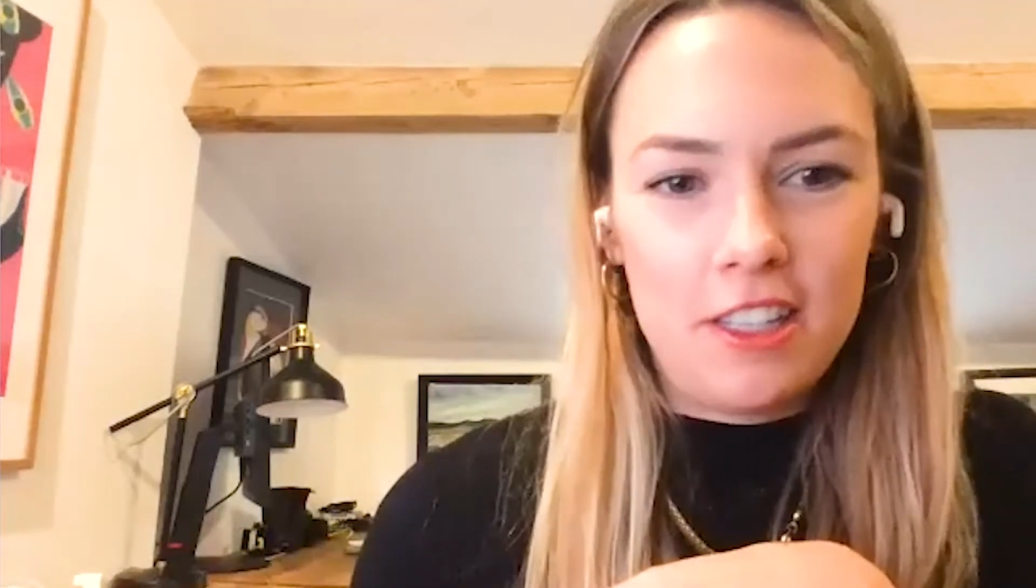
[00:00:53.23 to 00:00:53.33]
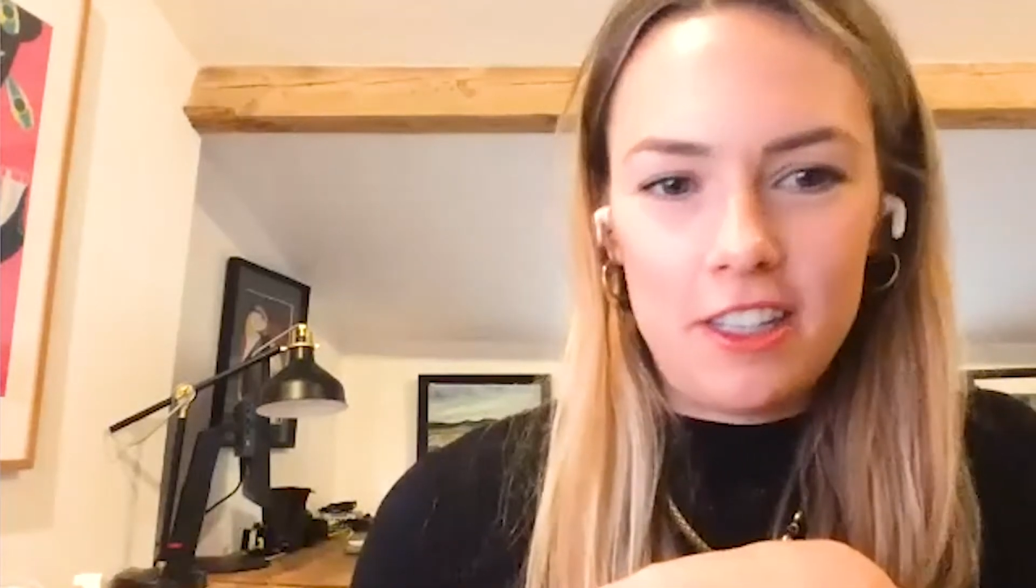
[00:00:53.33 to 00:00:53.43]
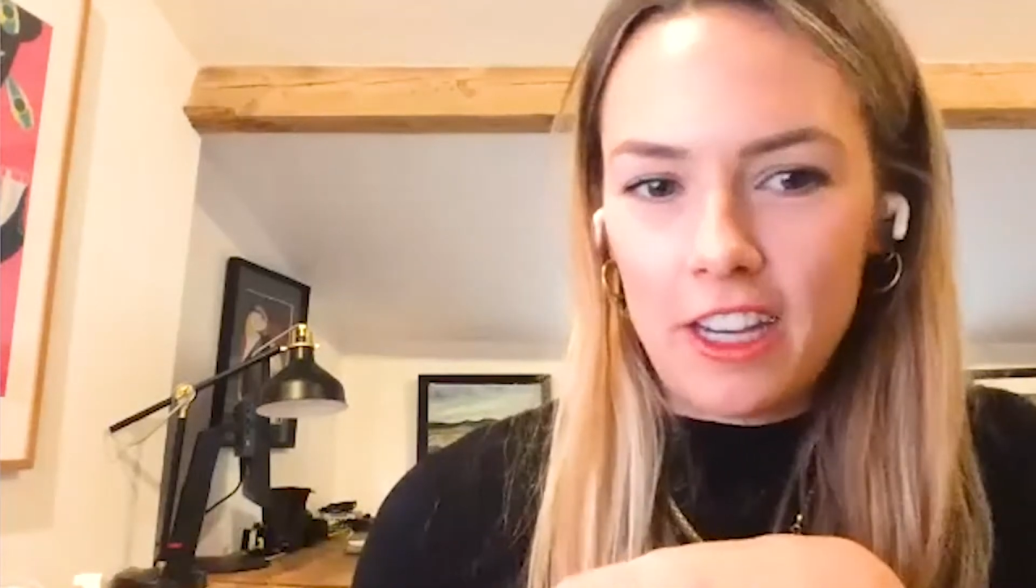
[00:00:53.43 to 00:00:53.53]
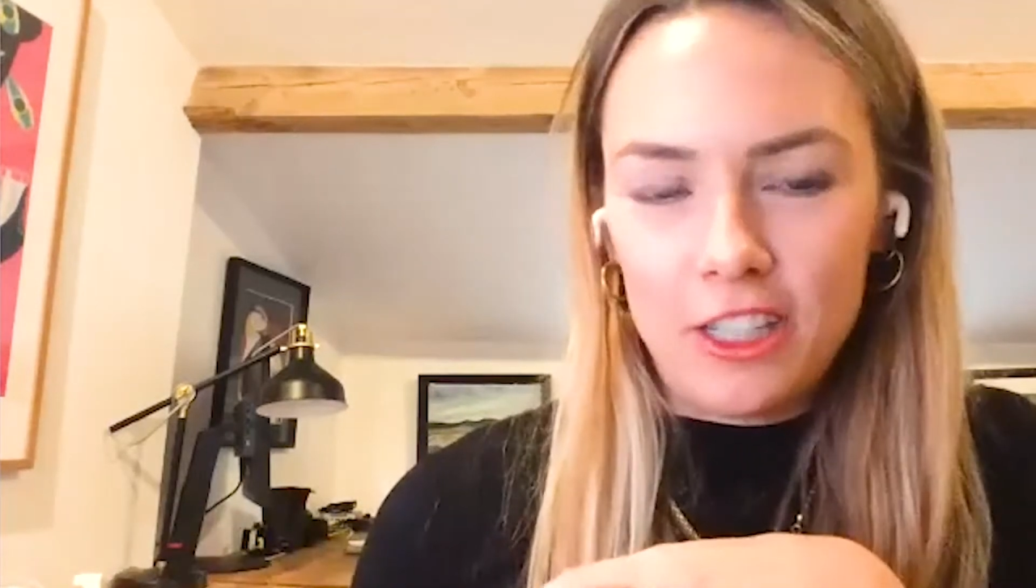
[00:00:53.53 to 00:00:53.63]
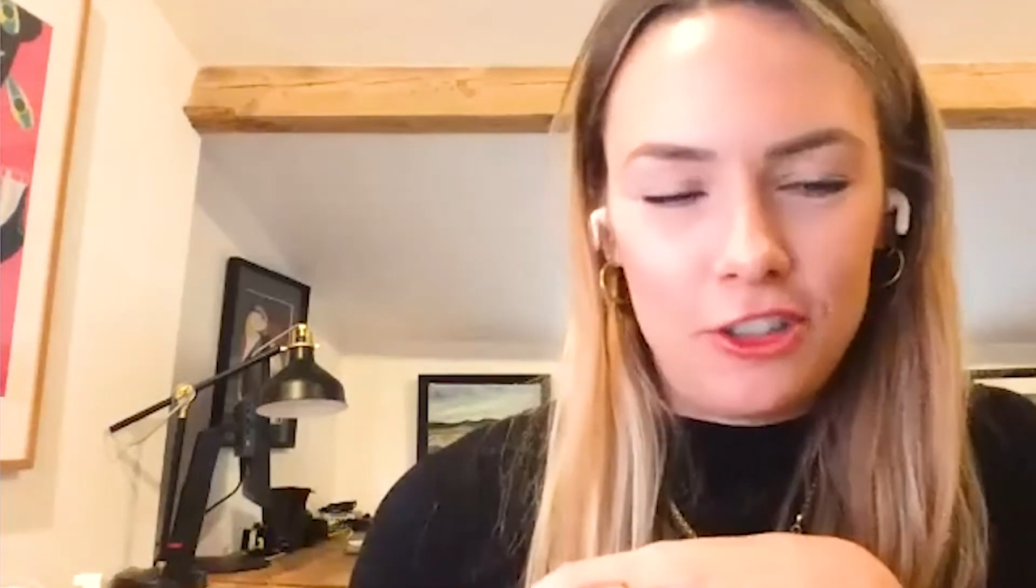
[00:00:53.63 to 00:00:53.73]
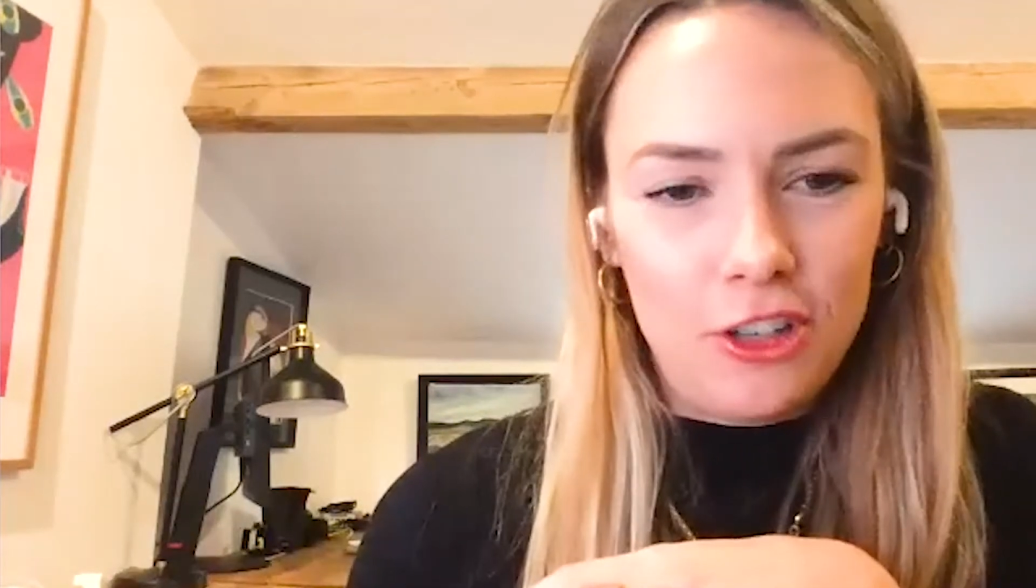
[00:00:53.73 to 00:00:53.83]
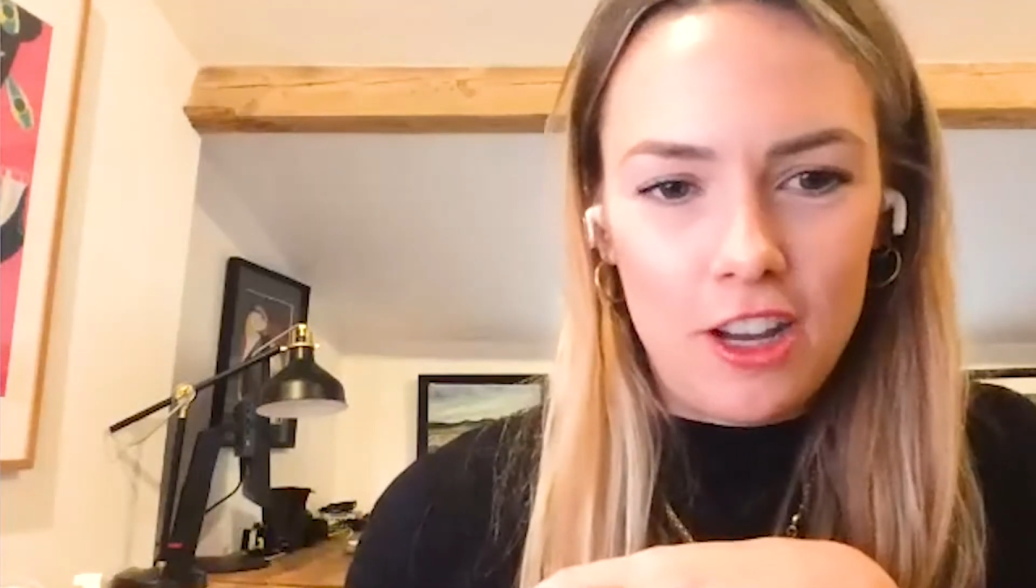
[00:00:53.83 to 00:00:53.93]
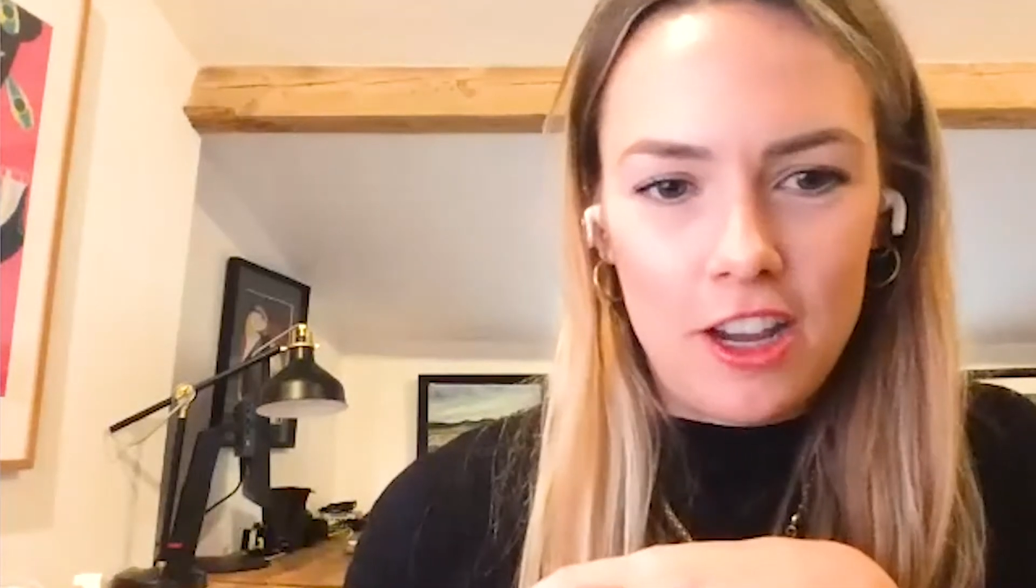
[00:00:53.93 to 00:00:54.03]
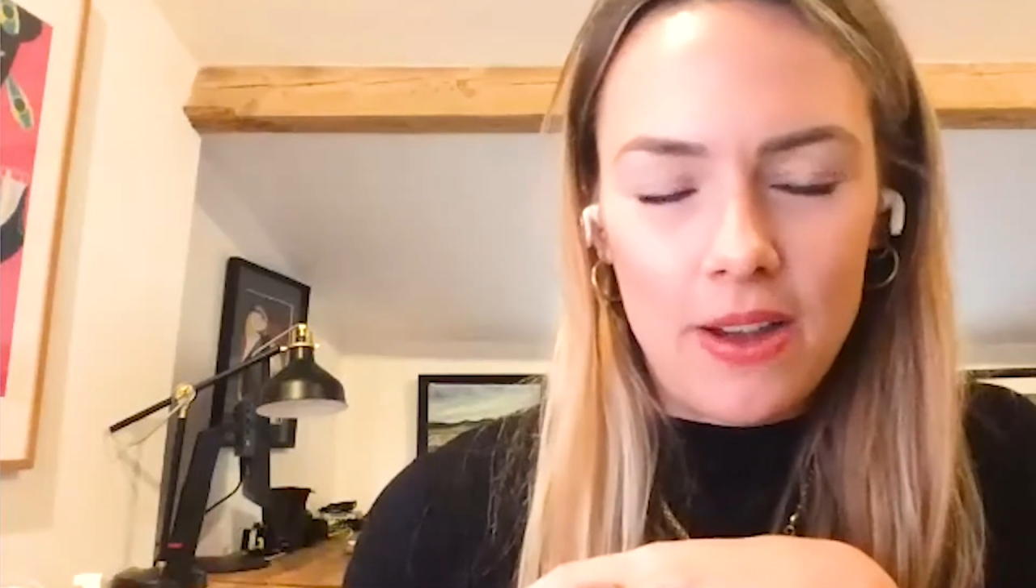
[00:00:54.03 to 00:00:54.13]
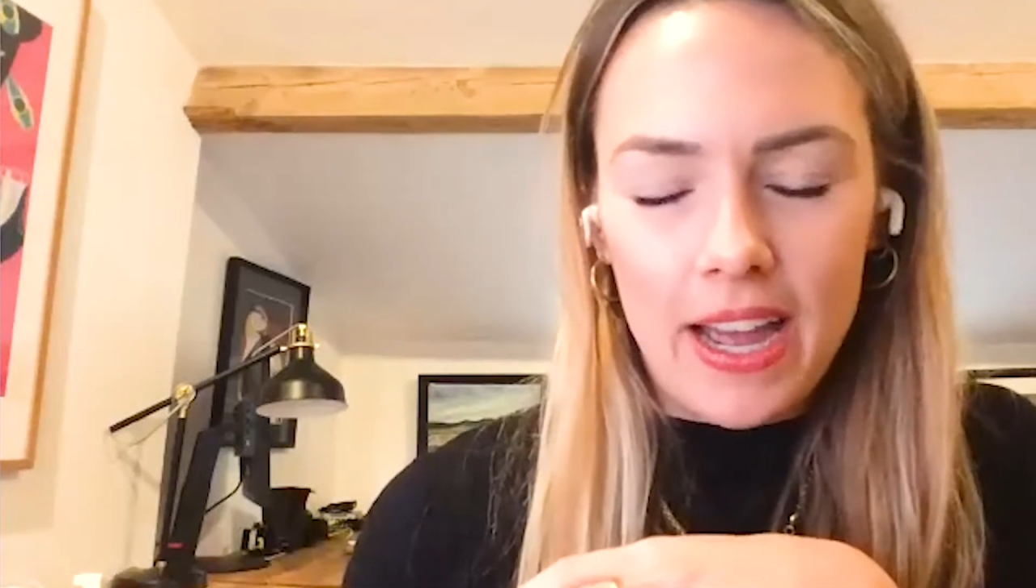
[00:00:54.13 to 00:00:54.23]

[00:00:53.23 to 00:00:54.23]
design studio,